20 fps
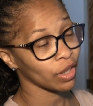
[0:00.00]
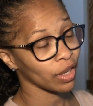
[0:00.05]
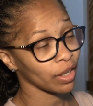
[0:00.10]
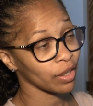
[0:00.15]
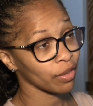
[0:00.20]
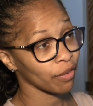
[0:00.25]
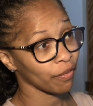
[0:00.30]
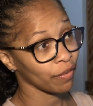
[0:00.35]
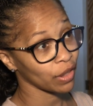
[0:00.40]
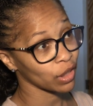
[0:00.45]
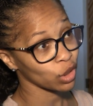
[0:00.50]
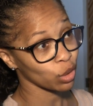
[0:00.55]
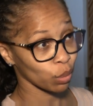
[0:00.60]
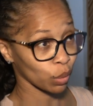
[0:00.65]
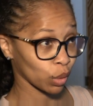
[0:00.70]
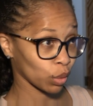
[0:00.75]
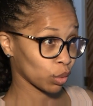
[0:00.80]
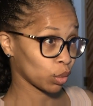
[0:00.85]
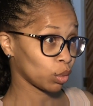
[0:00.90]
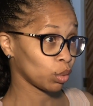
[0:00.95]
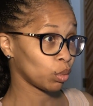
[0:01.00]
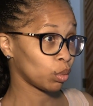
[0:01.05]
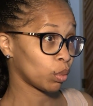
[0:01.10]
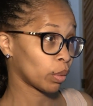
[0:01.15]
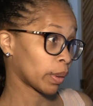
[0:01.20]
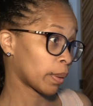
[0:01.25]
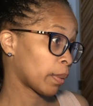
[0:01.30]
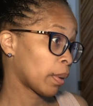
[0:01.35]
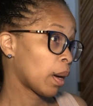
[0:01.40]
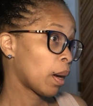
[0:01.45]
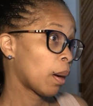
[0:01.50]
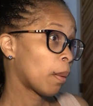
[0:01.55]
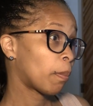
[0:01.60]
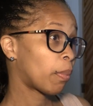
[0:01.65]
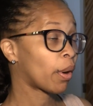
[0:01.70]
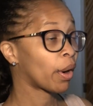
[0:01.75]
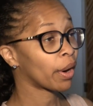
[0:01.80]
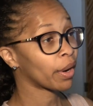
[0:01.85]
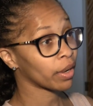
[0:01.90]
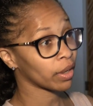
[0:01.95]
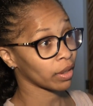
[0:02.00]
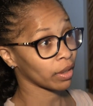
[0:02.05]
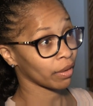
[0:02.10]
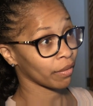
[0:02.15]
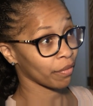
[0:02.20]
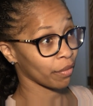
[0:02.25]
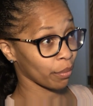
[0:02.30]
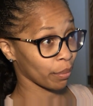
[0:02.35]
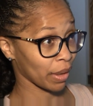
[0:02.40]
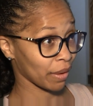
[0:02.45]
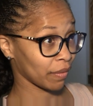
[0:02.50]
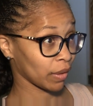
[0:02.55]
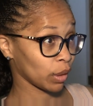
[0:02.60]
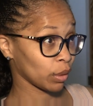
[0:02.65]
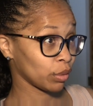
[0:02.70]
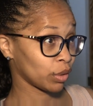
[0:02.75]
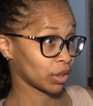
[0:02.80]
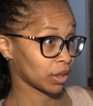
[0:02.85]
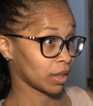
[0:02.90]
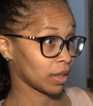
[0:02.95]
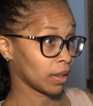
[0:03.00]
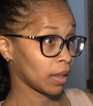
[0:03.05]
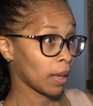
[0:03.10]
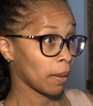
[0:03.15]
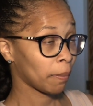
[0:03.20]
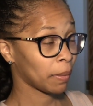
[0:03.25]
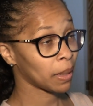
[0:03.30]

individuals who were part of the revolution,